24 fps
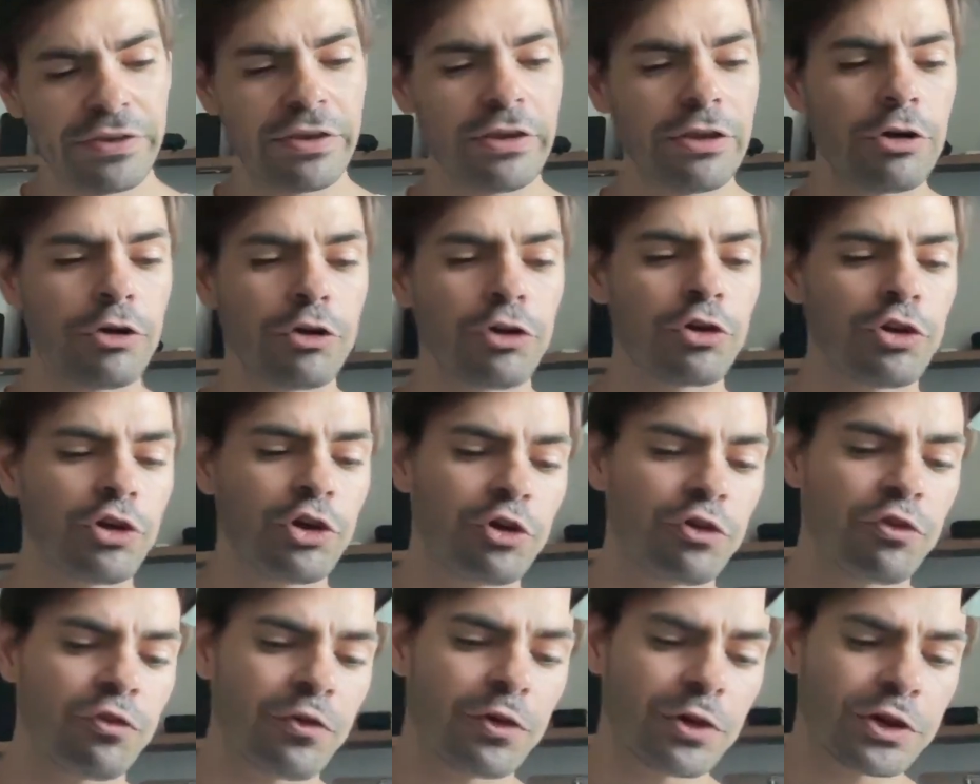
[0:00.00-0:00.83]
your
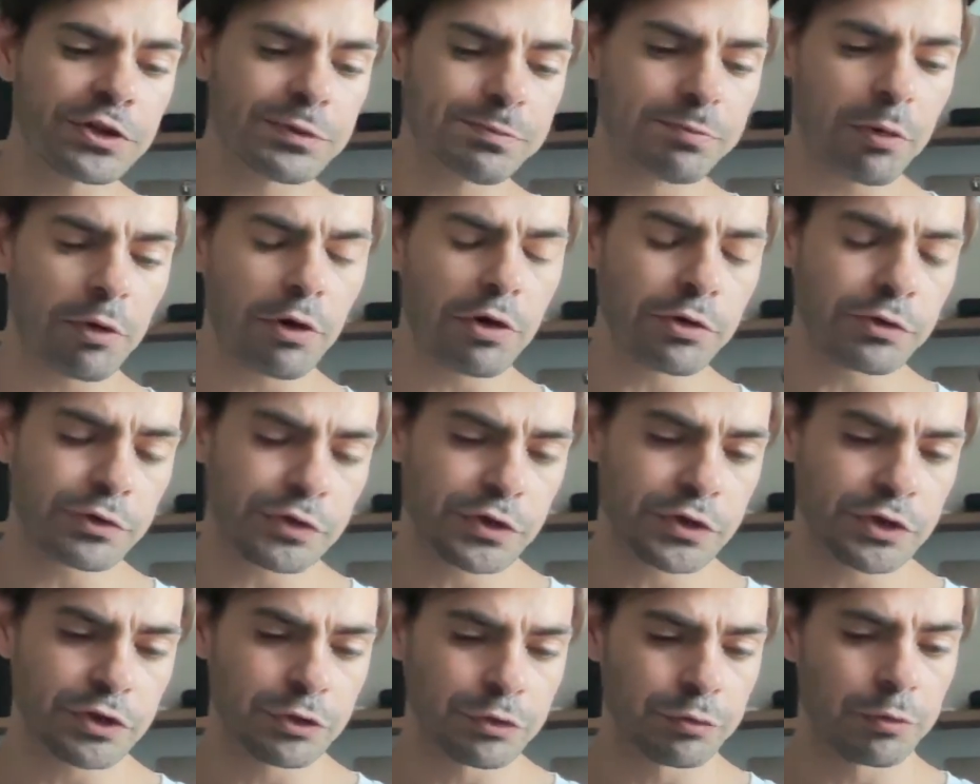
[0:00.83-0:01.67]
first
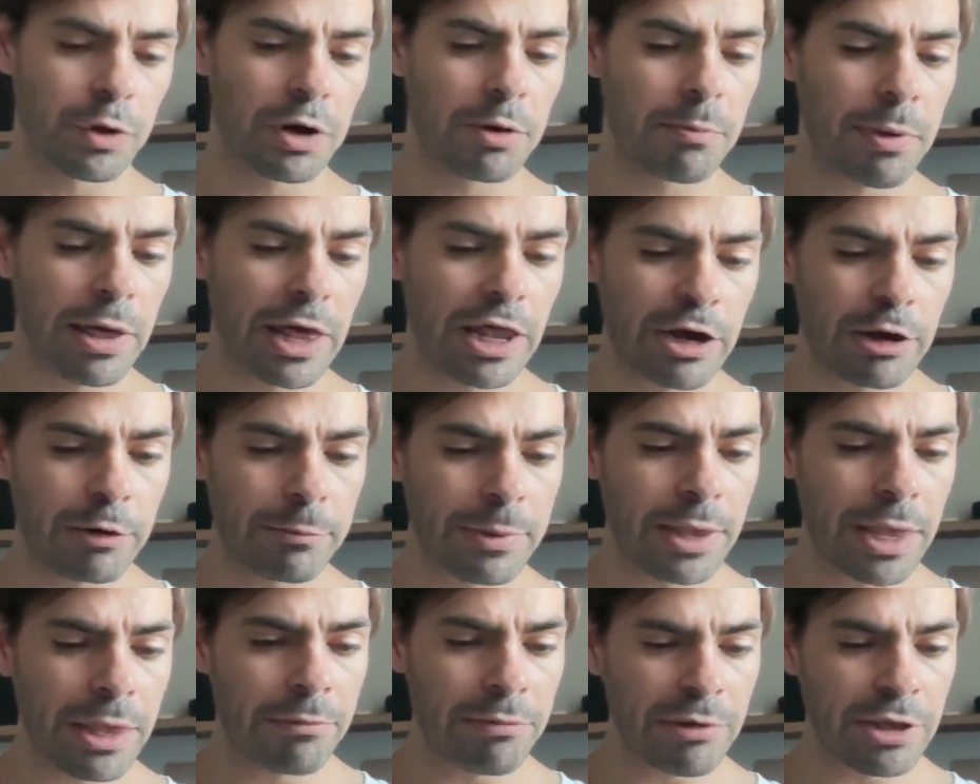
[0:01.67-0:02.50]
posts were better.
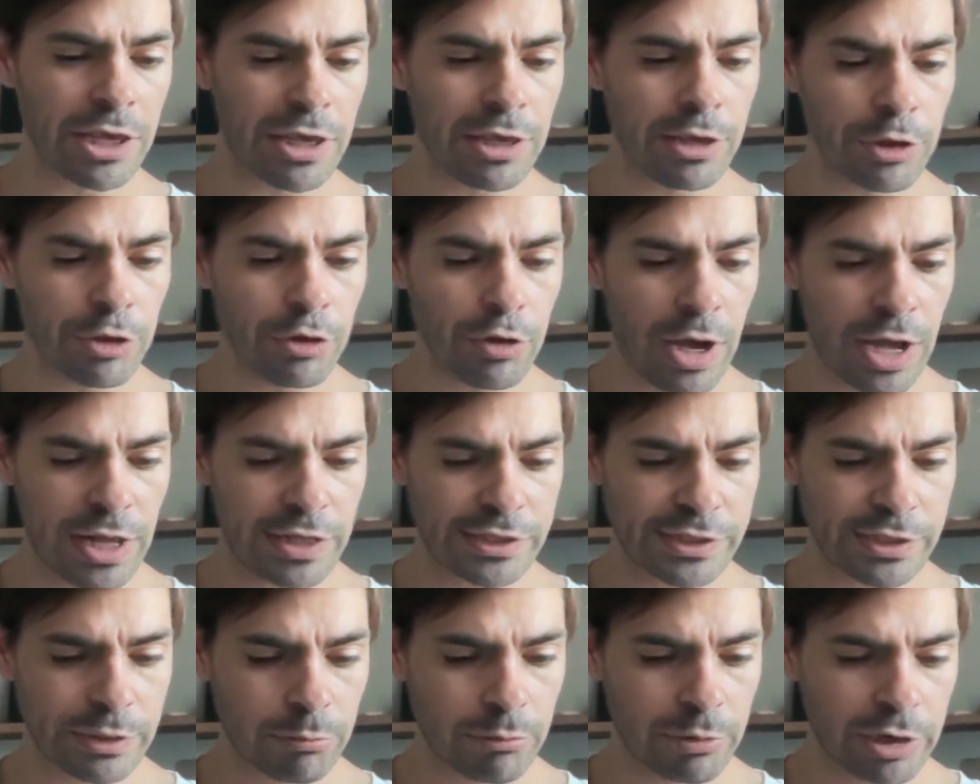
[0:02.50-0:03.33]
Maybe you had
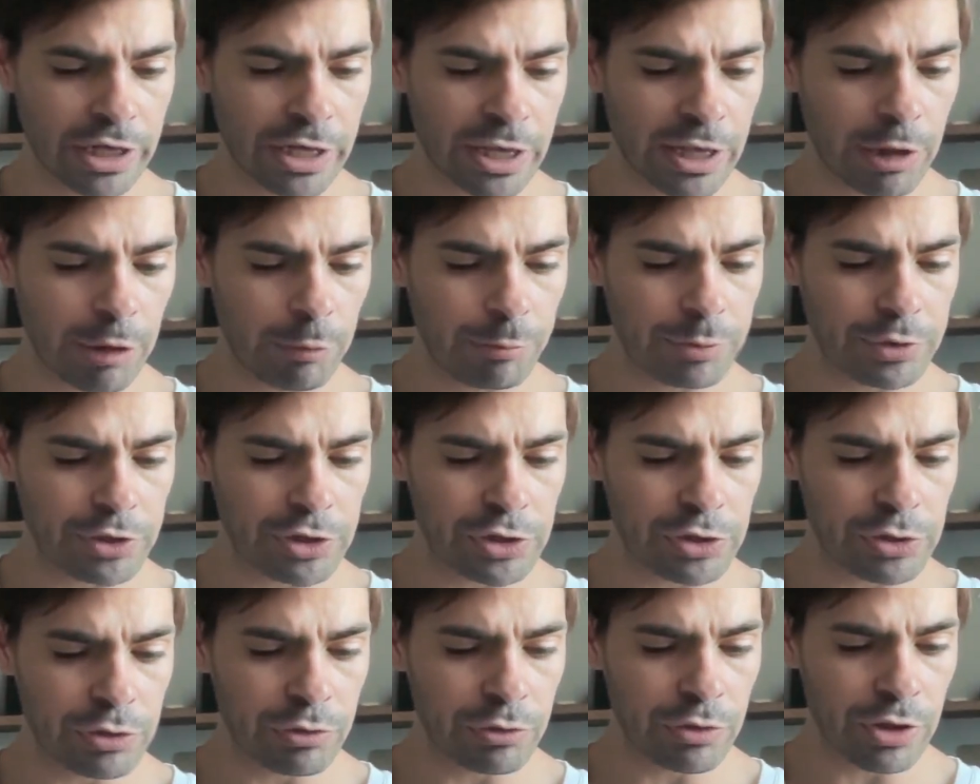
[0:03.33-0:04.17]
somebody helping
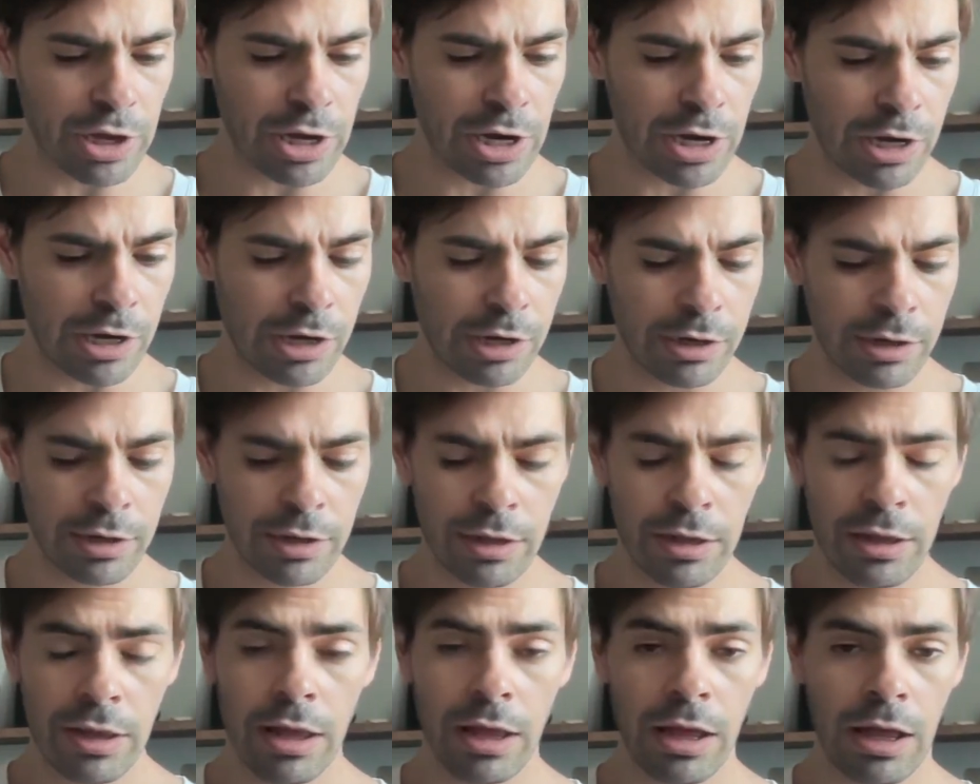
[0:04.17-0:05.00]
you there
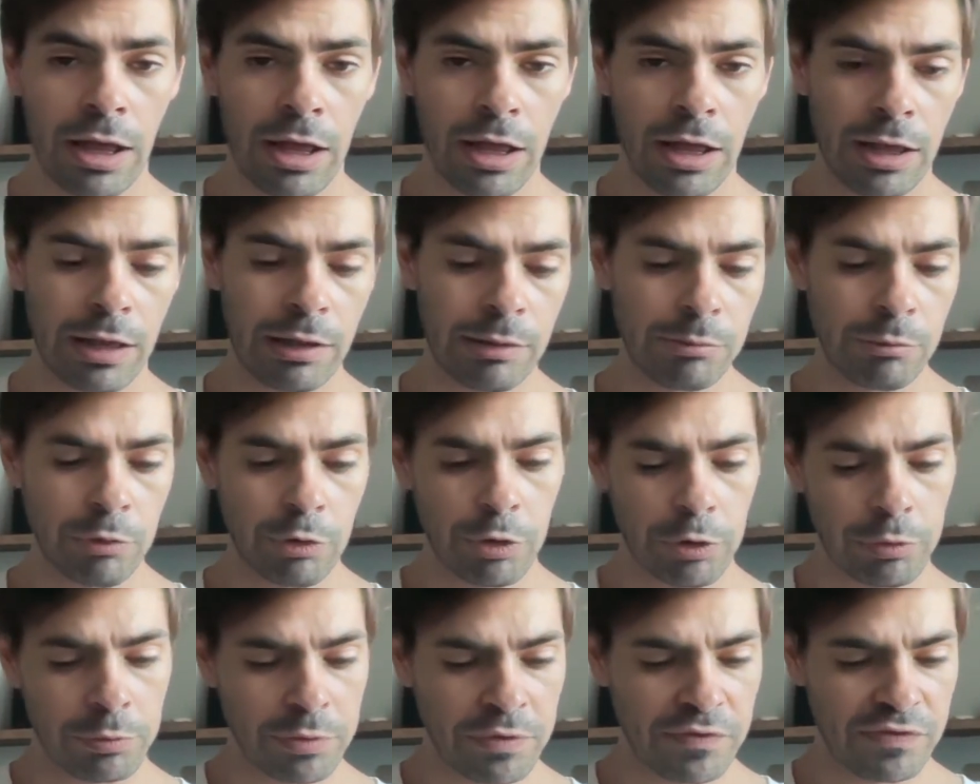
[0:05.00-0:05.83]

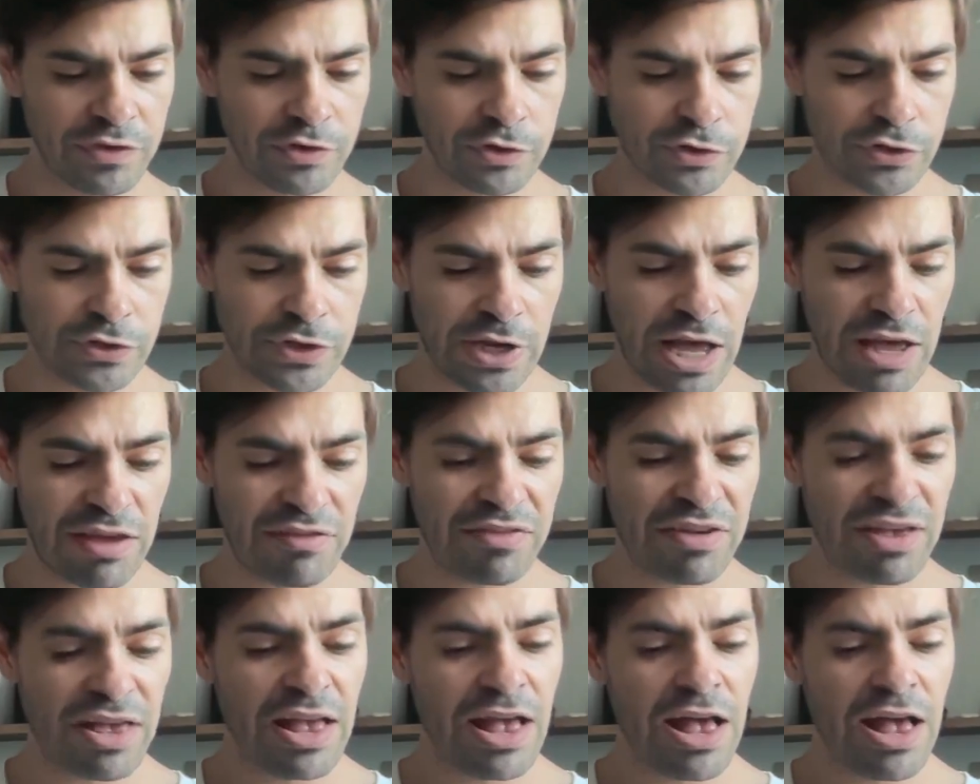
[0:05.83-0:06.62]
more with your stuff.